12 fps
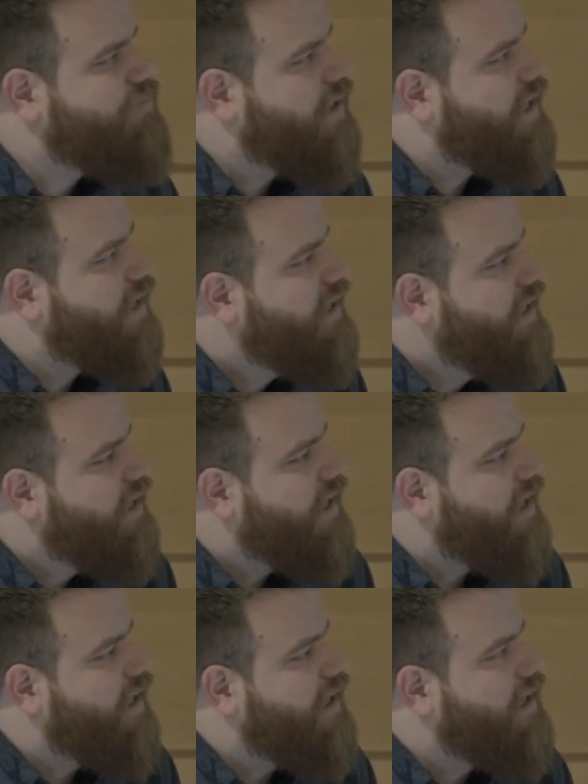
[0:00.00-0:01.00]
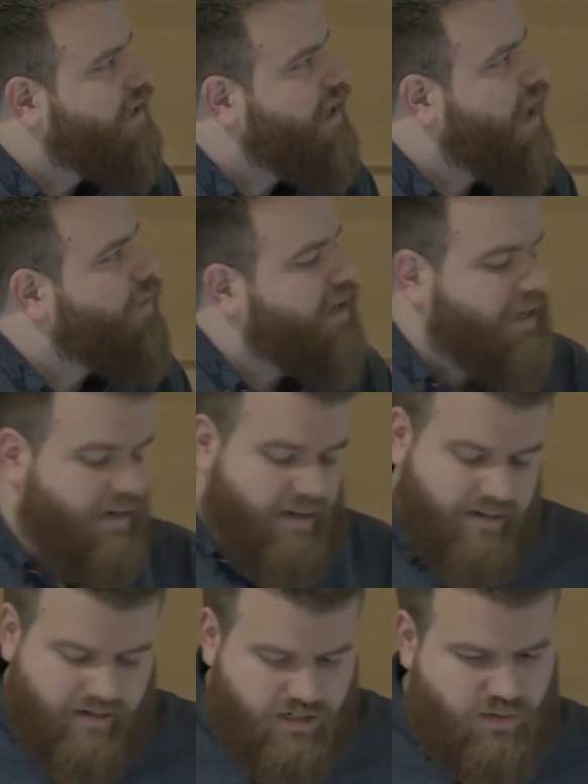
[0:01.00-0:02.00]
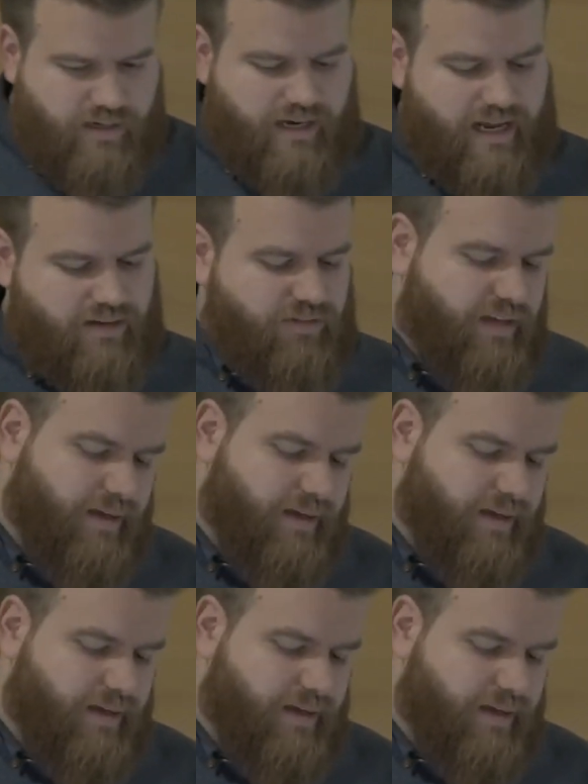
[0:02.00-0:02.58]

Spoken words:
But now we can do it natively.